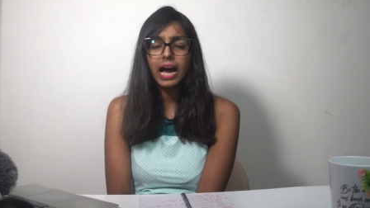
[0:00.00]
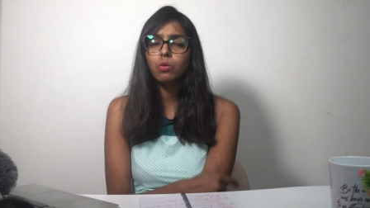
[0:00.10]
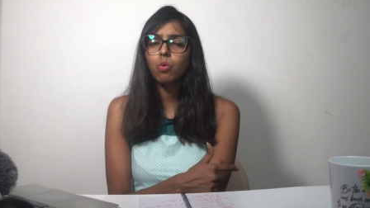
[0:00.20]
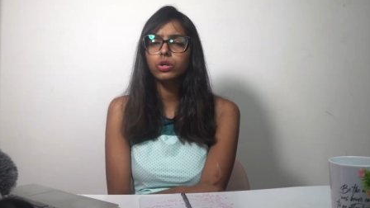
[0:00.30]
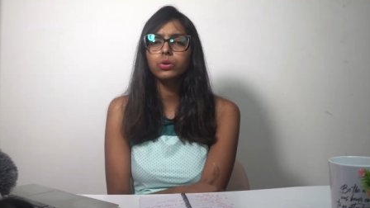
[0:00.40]
I
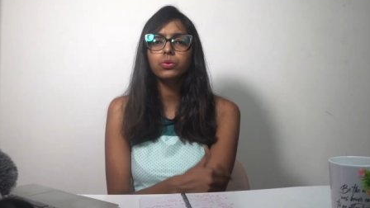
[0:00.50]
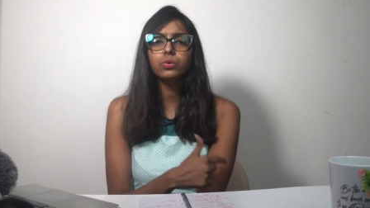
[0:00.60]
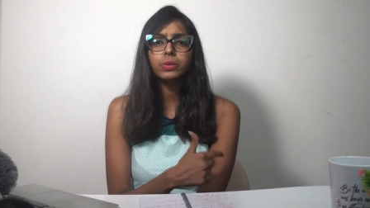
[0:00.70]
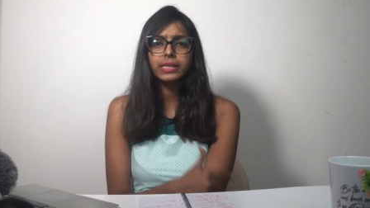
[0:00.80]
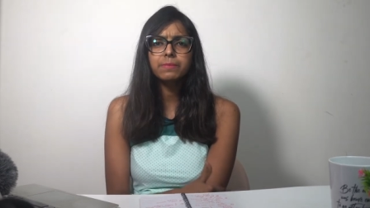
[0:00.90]
want you
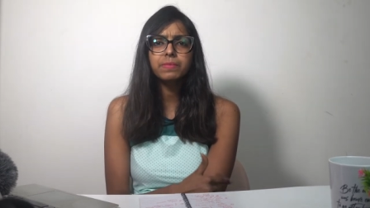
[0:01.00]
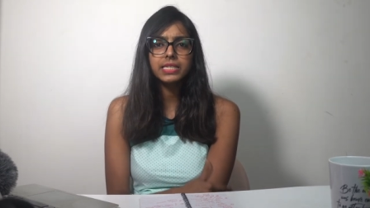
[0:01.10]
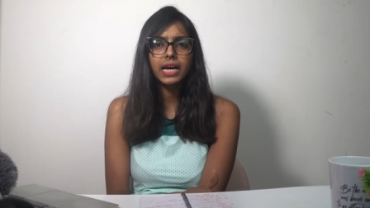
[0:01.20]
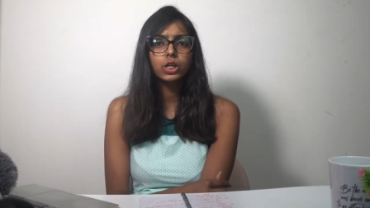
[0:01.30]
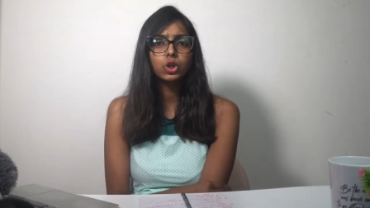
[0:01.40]
to keep
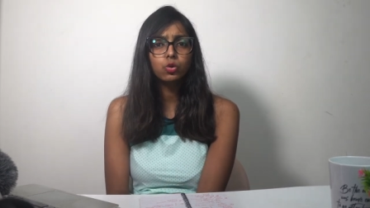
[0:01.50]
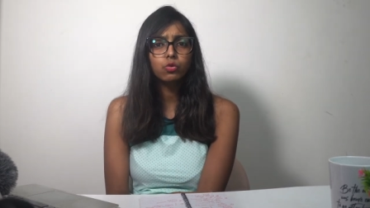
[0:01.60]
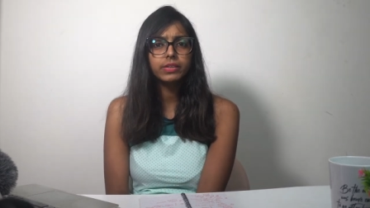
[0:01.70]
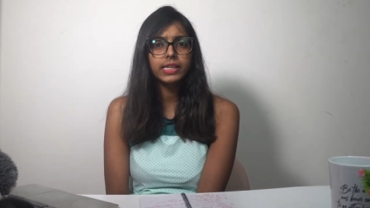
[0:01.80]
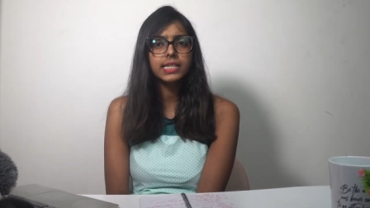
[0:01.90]
aside
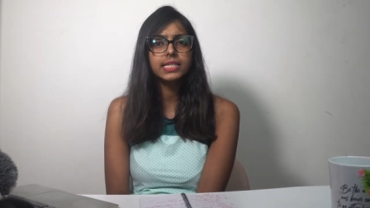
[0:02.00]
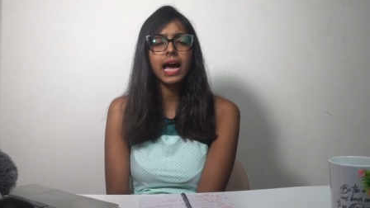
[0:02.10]
two weeks